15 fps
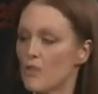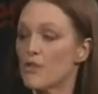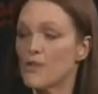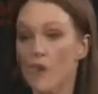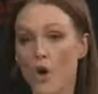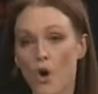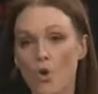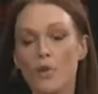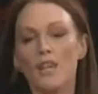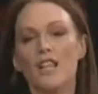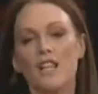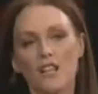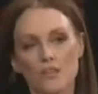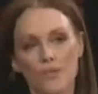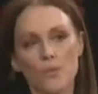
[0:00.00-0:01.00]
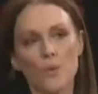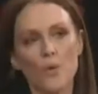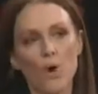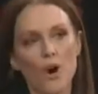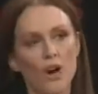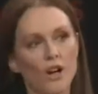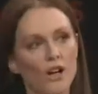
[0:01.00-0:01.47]
So if you
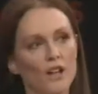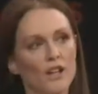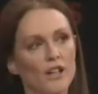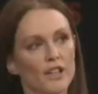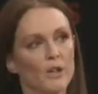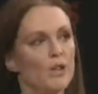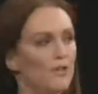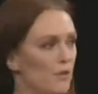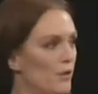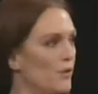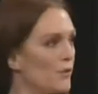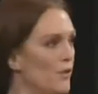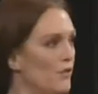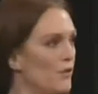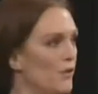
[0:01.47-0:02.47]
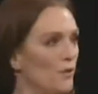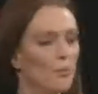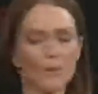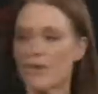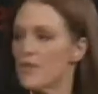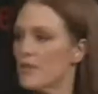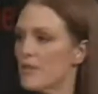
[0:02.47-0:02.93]
are, if you're a
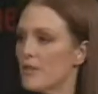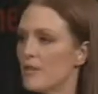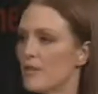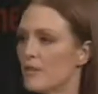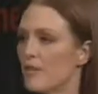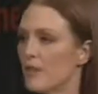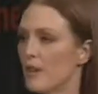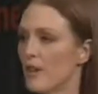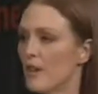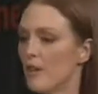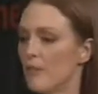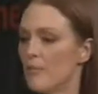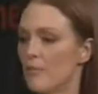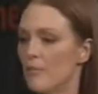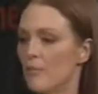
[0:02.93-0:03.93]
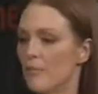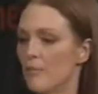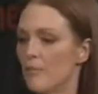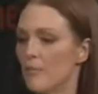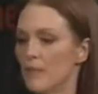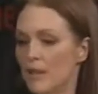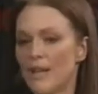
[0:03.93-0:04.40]
person,
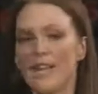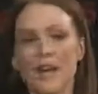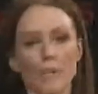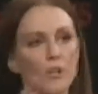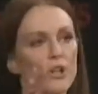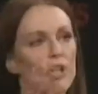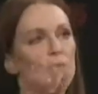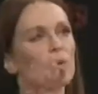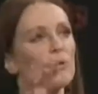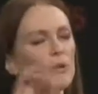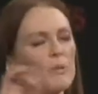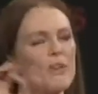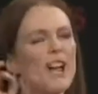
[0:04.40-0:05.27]
we're going to be